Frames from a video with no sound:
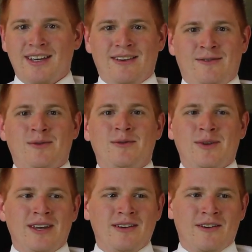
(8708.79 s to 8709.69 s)
even when
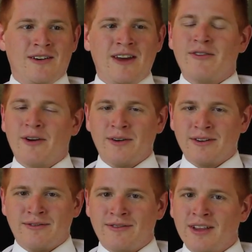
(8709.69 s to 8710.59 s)
we are never going
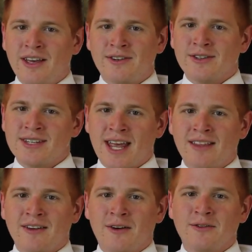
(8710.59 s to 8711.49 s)
to fully
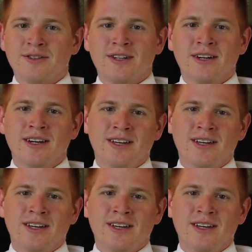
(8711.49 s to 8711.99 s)
understand the culture.